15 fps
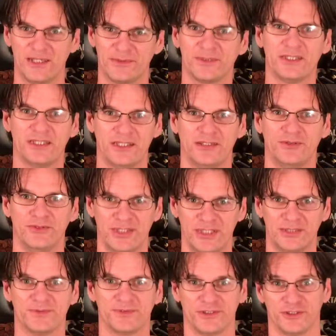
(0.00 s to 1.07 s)
everything you
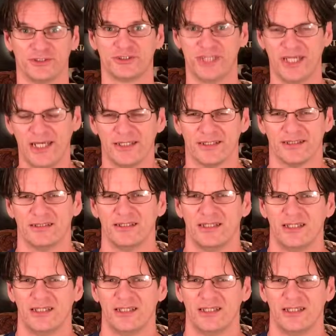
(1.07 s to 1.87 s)
need for your channel.